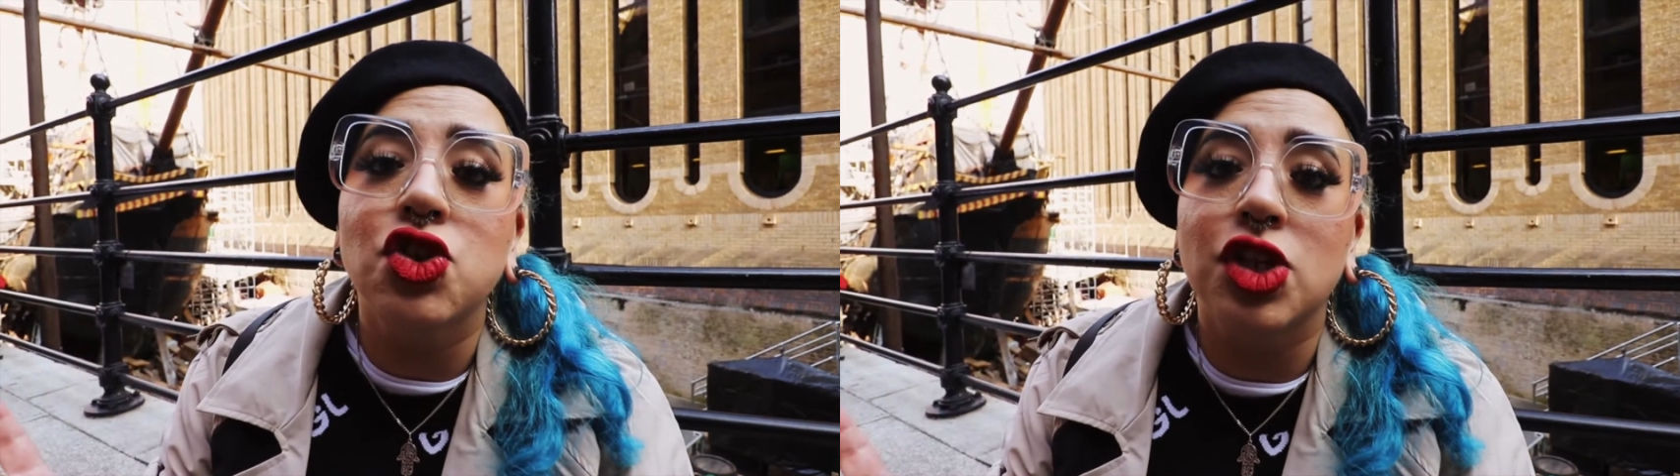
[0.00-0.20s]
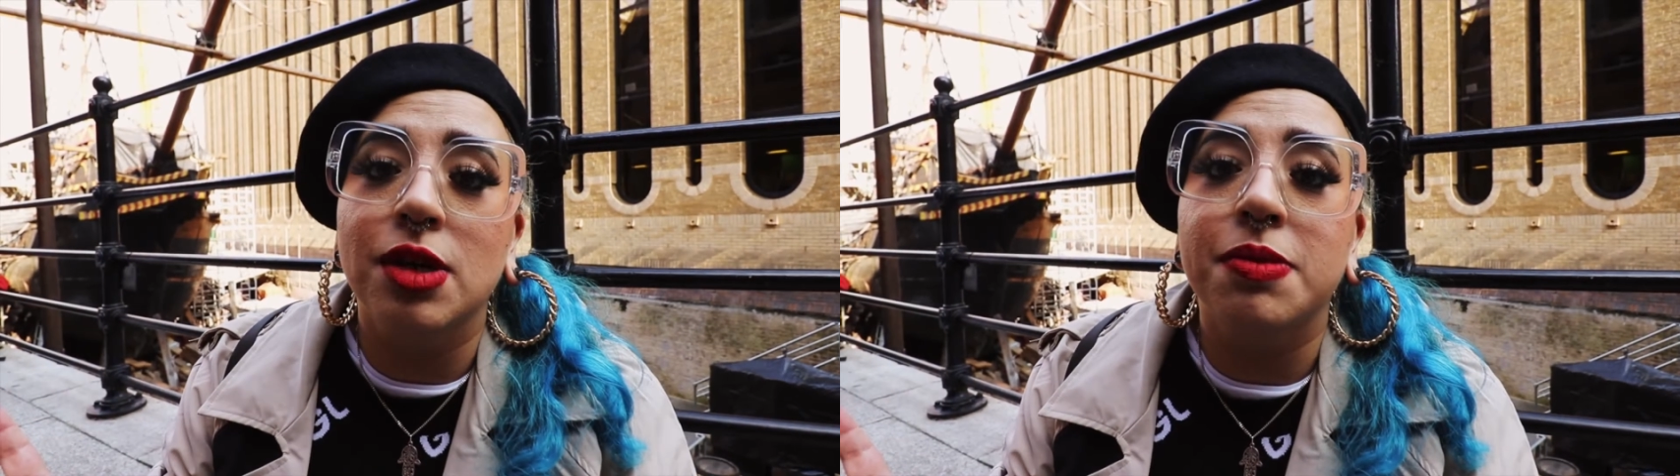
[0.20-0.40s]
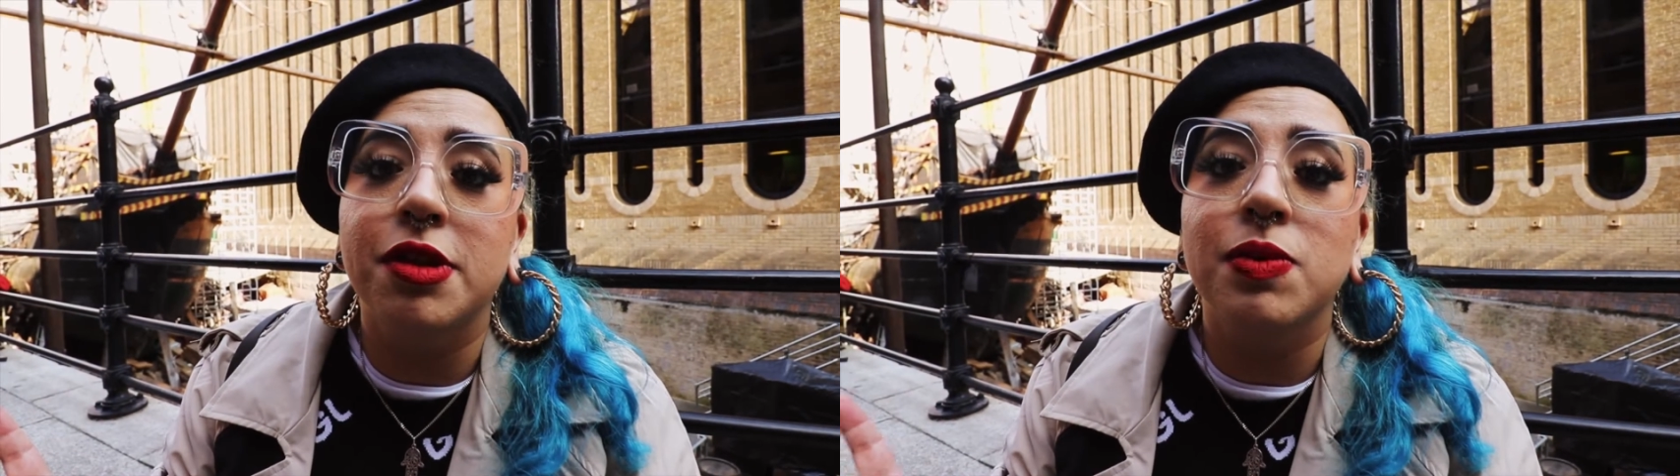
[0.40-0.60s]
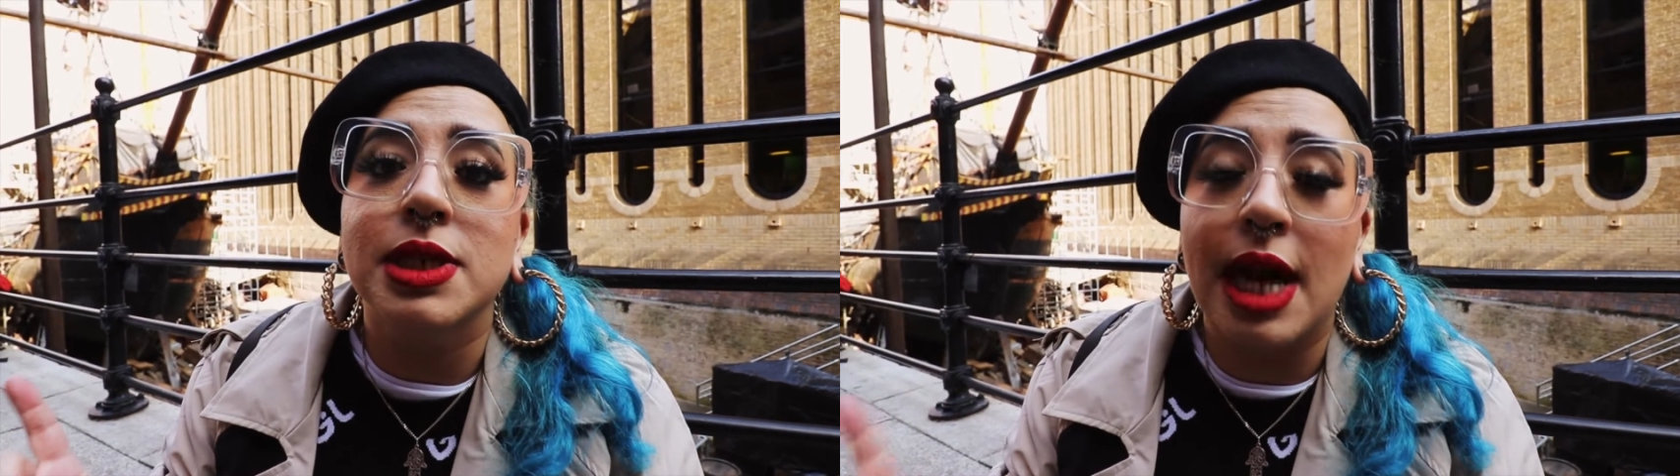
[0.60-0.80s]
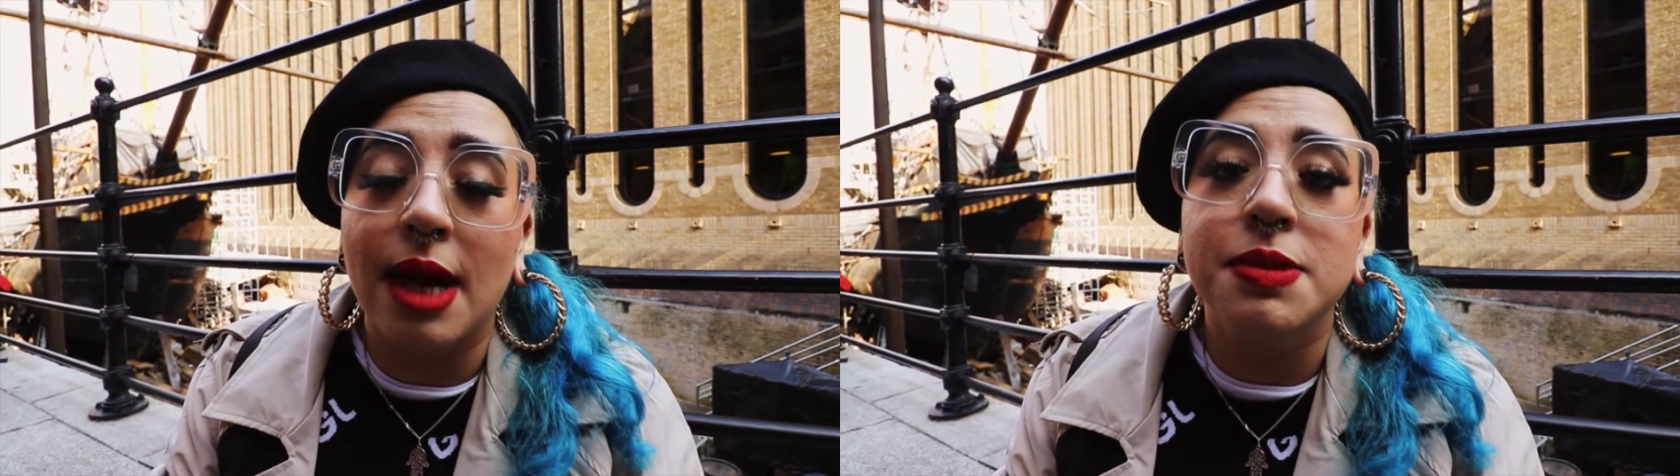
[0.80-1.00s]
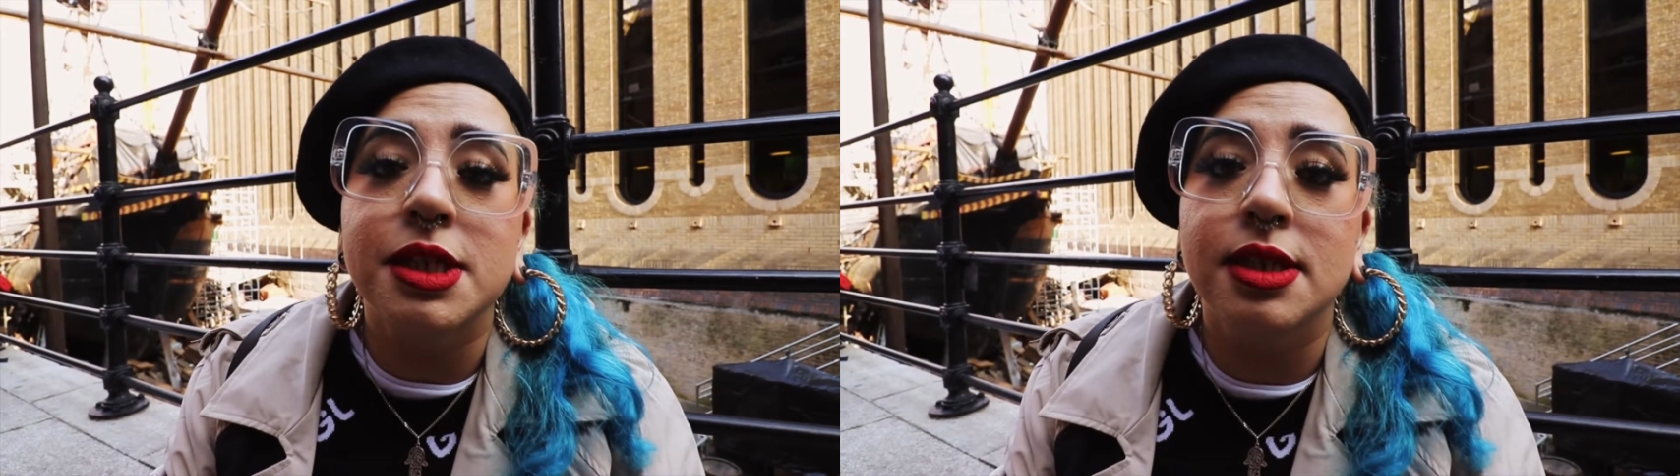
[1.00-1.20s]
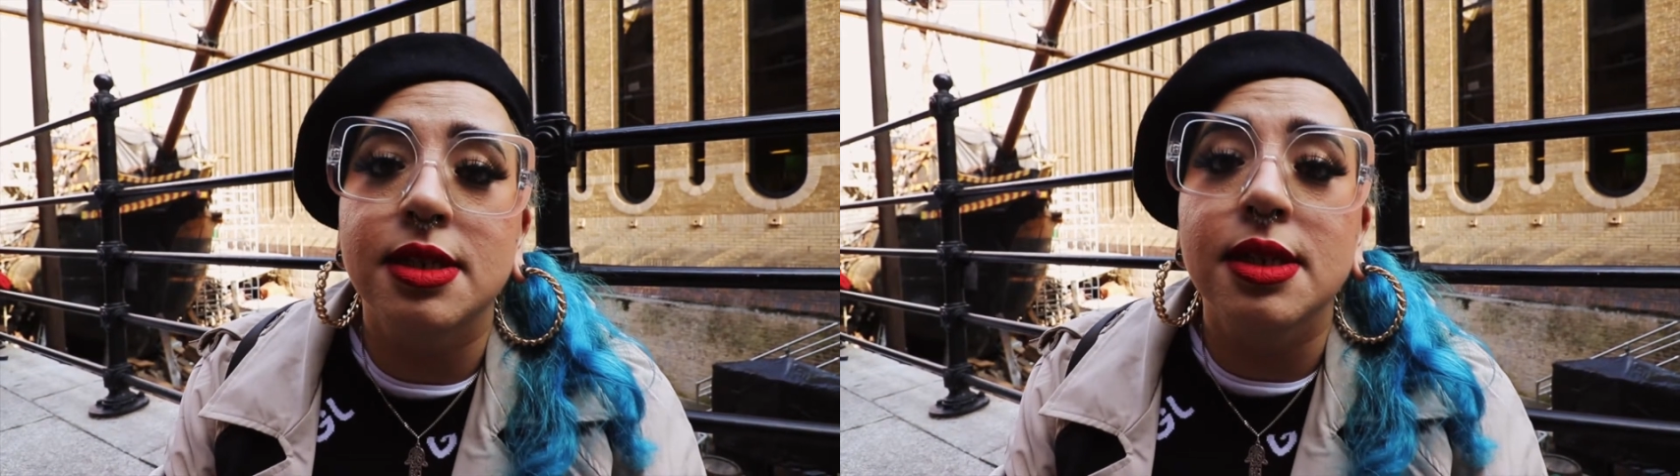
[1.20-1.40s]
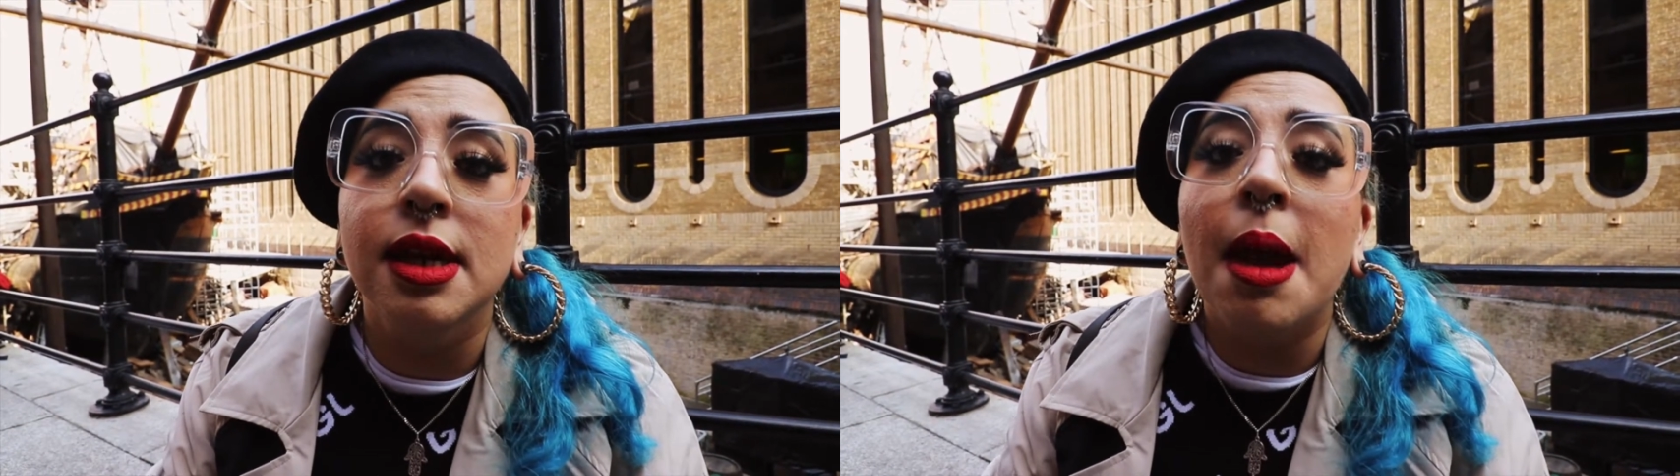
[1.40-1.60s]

ship that was captained